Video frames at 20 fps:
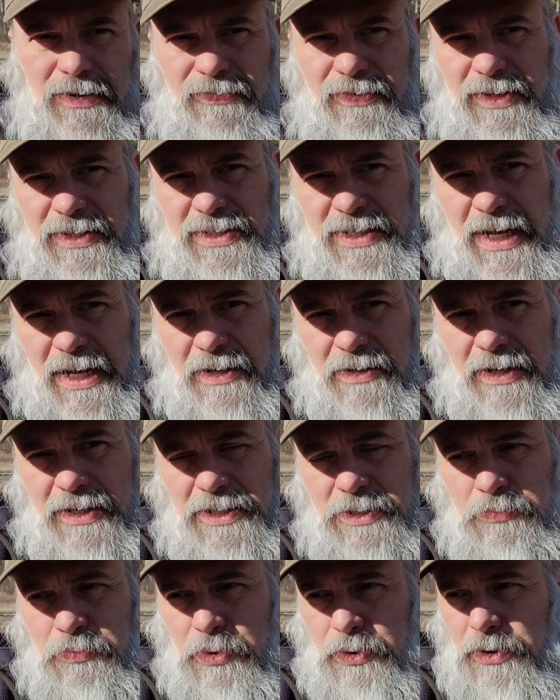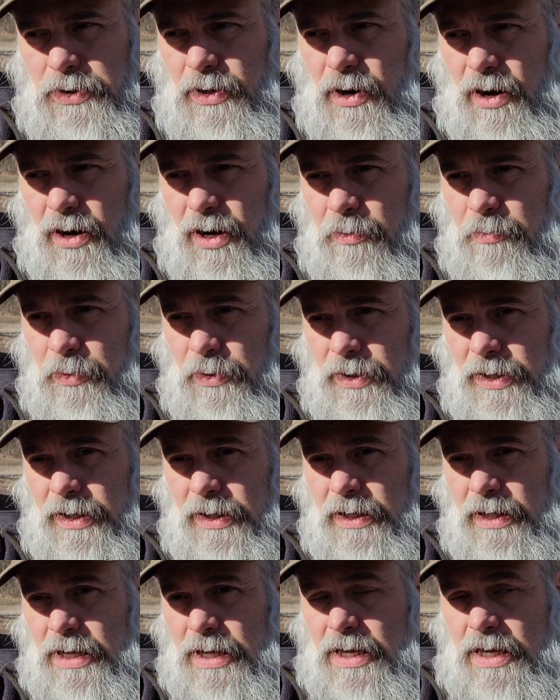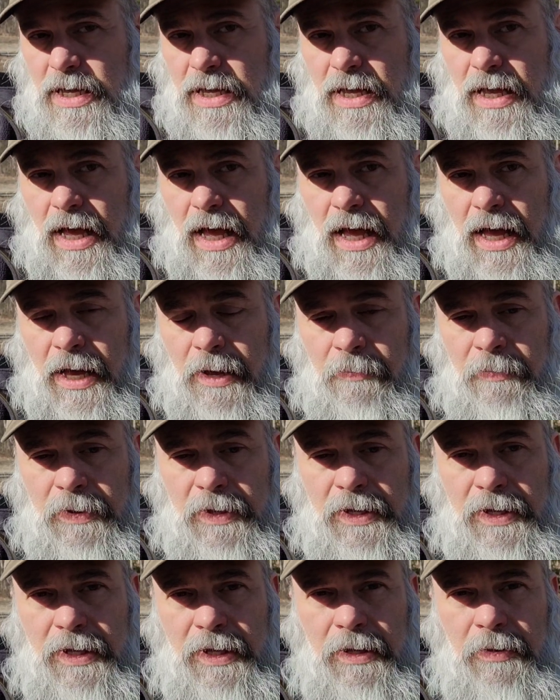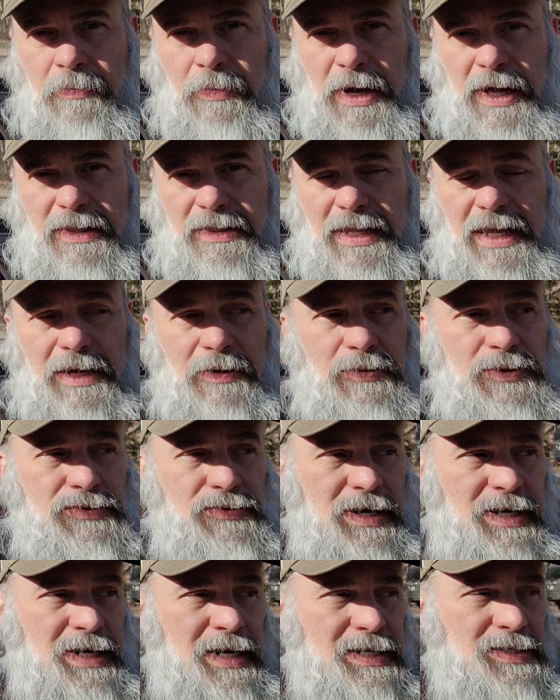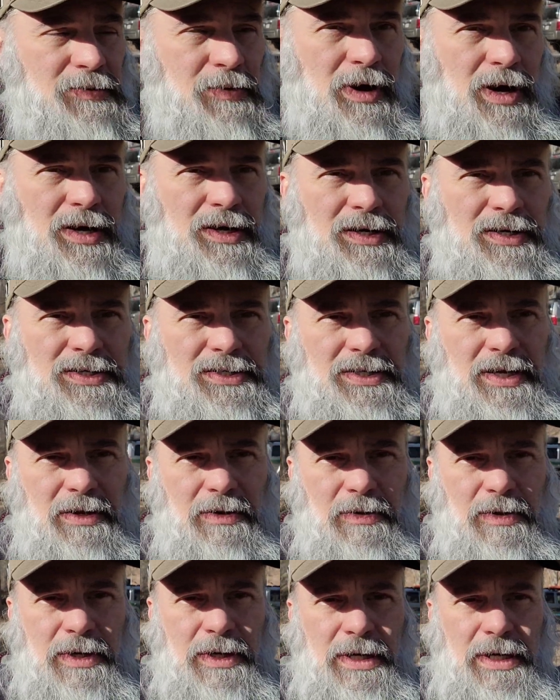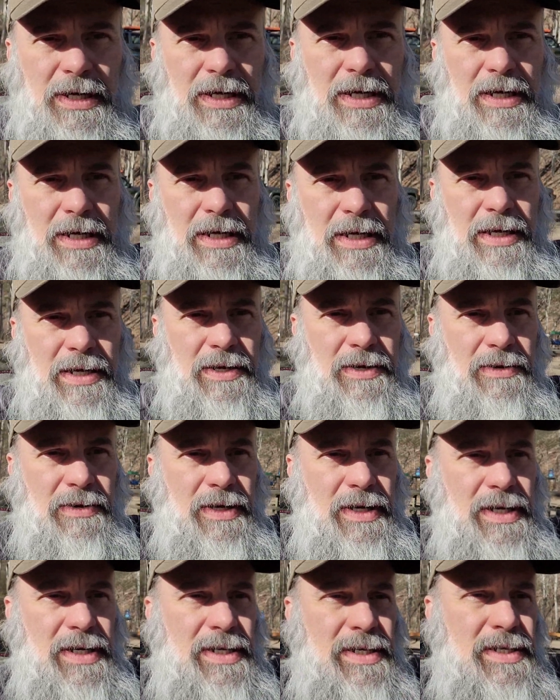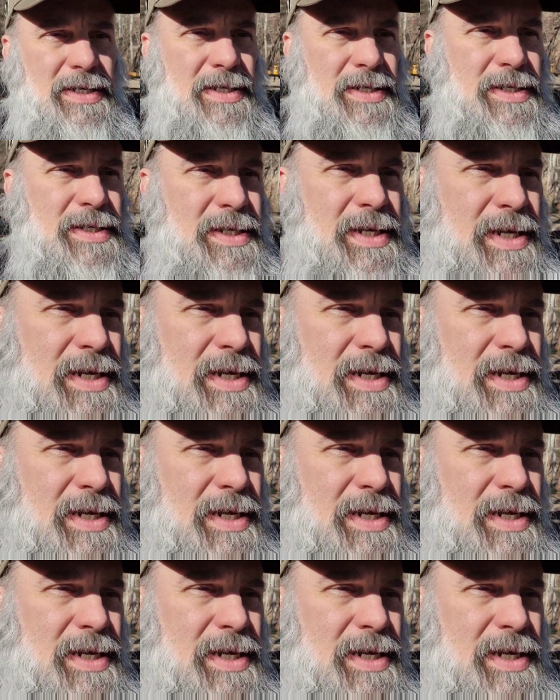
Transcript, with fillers: the tent. I just pulled the car up on it. Um, but that it was right next to water. So here is